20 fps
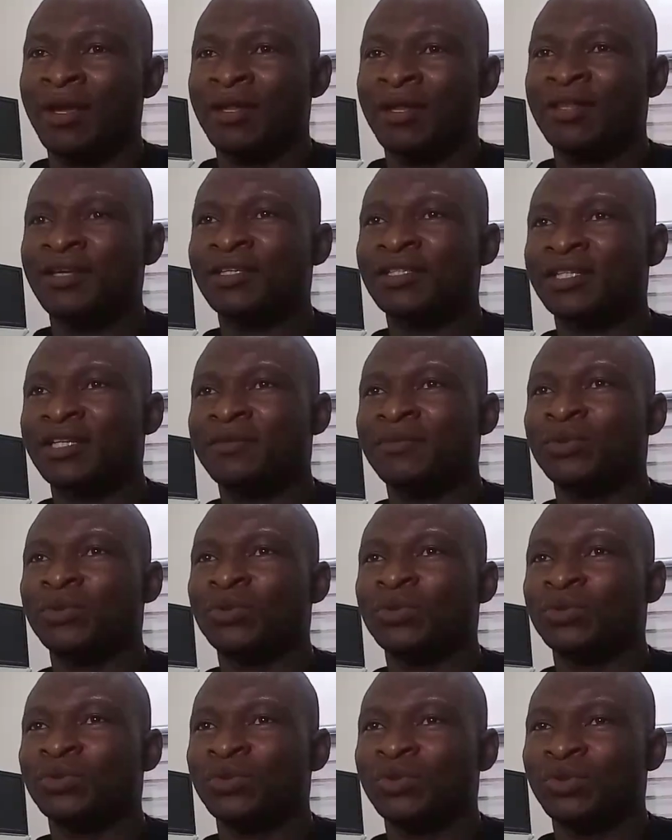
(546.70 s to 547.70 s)
This
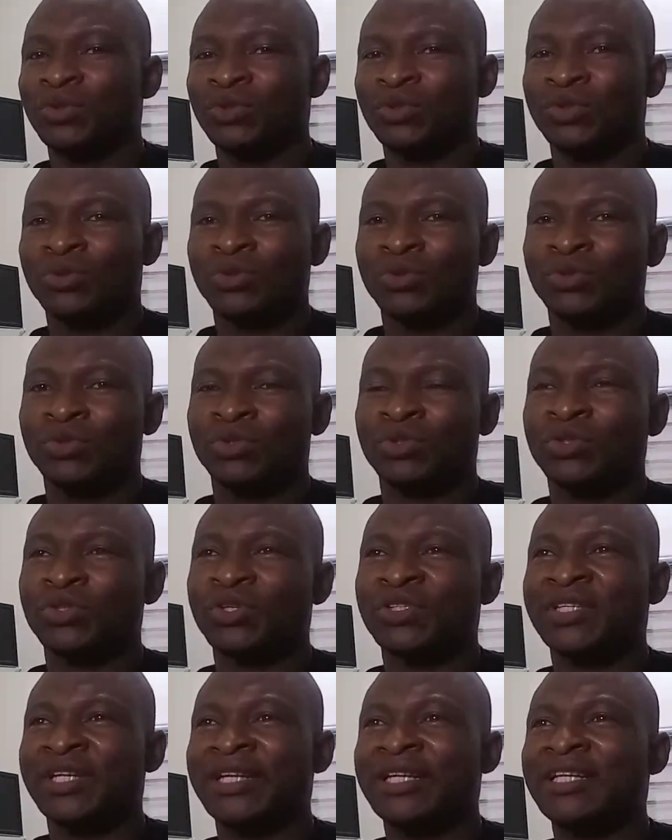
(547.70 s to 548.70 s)
table shows
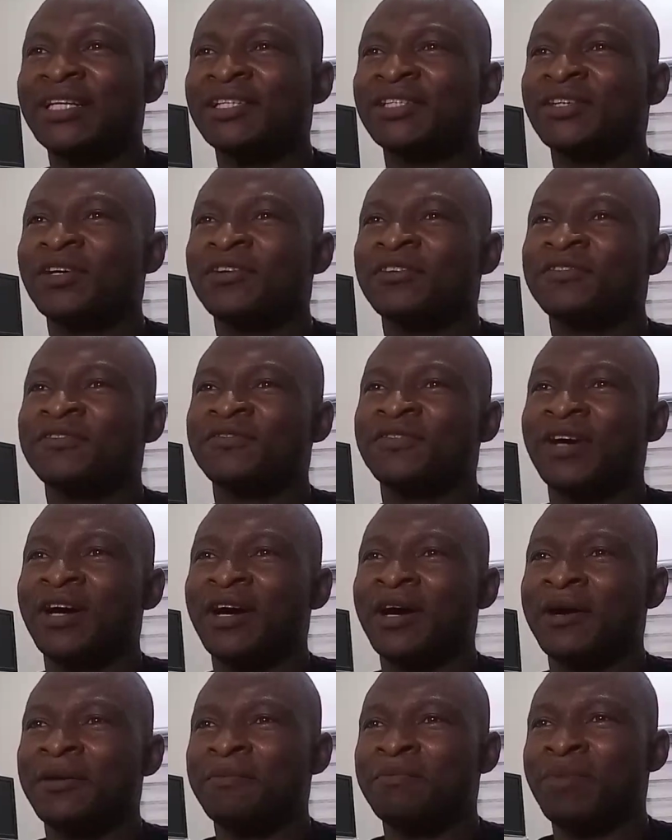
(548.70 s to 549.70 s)
us a list of
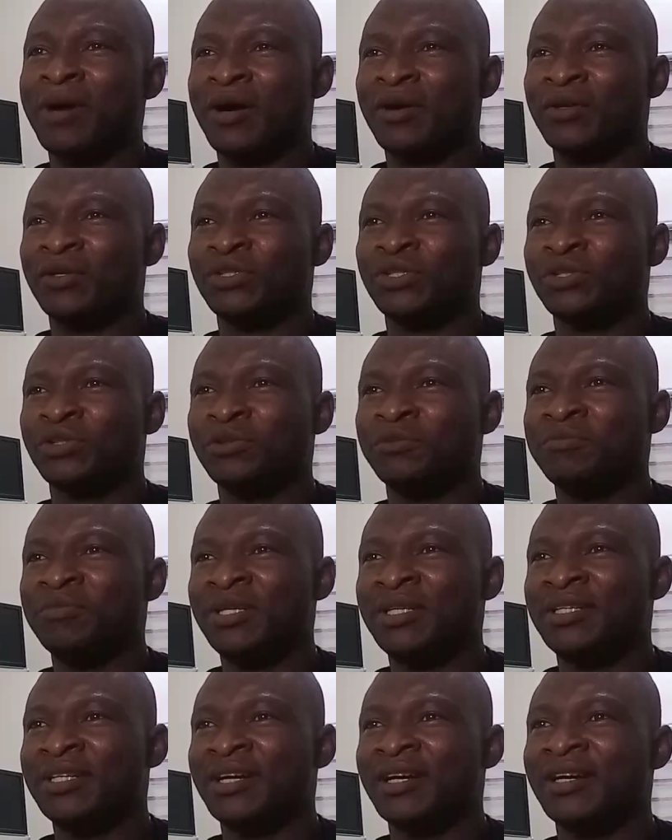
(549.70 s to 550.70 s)
biological
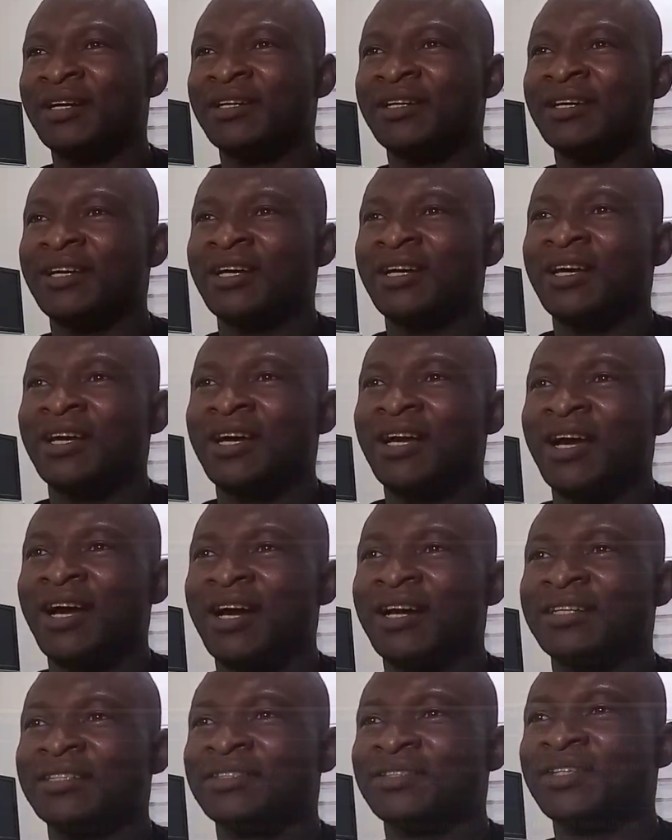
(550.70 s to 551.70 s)
media
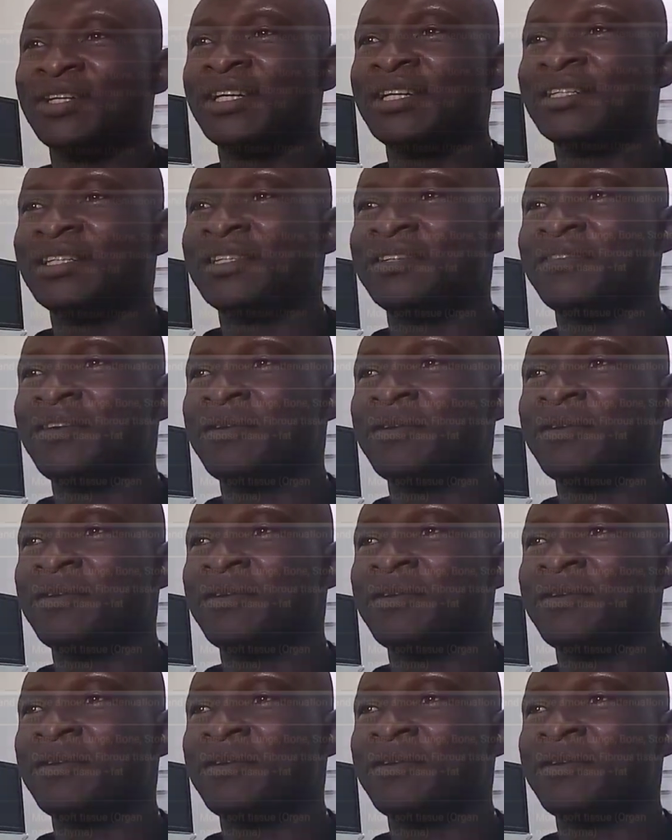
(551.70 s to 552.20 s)
and relative